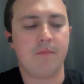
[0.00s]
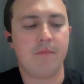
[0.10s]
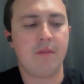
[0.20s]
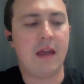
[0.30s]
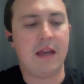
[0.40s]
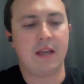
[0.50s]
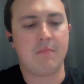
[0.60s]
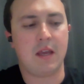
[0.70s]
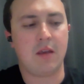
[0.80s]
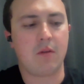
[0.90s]
that can
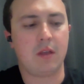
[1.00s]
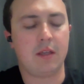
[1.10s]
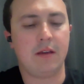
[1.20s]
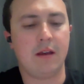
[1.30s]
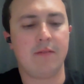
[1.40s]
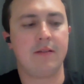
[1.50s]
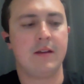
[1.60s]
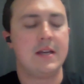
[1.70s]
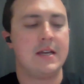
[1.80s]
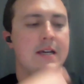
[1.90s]
make it really tough.
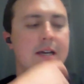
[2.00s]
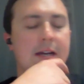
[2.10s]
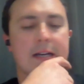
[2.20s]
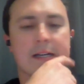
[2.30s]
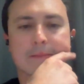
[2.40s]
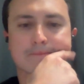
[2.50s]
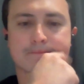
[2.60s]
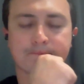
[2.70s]
Um,